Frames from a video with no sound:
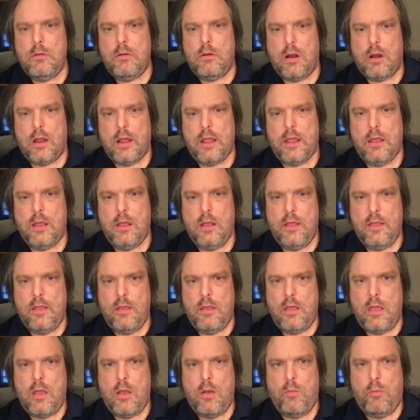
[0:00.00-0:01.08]
Right,
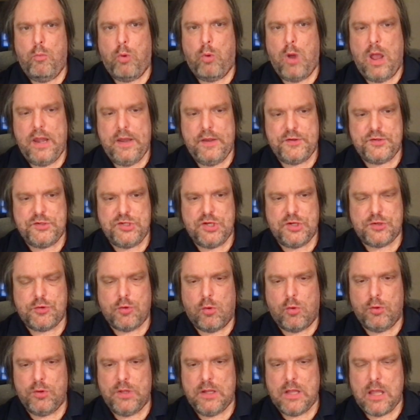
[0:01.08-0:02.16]
white is just
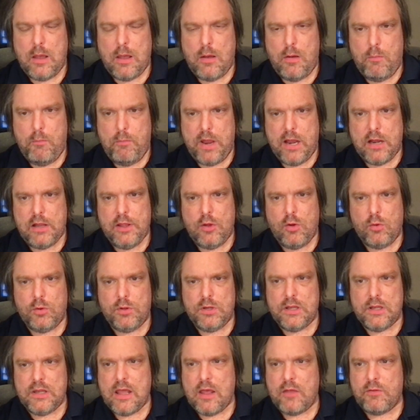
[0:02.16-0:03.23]
barely
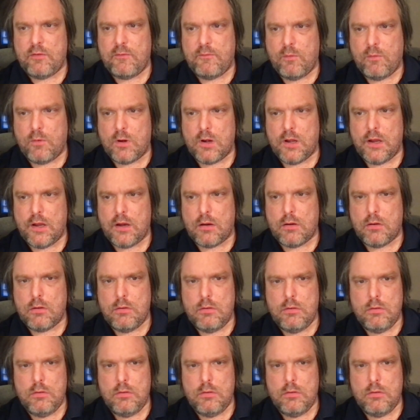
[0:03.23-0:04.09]
holding down the fort here.